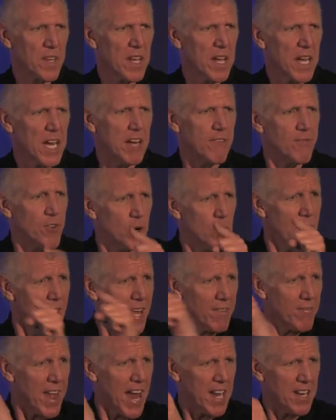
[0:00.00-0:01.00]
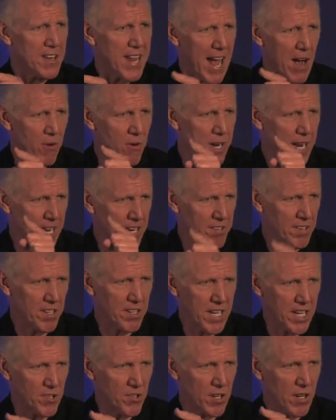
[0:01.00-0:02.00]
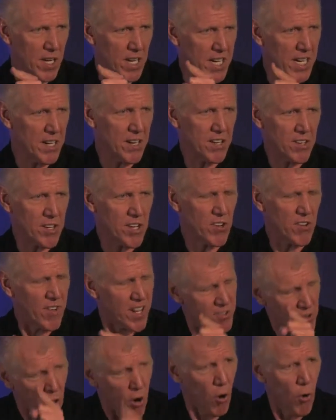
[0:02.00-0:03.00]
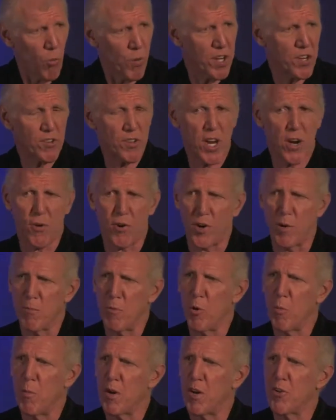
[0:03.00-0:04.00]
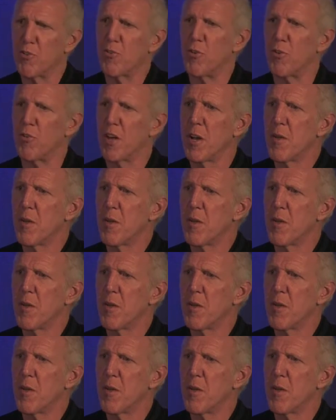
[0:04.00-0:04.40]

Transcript: If you have that doubt, hesitation, and indecision that's always there in a moment of truth,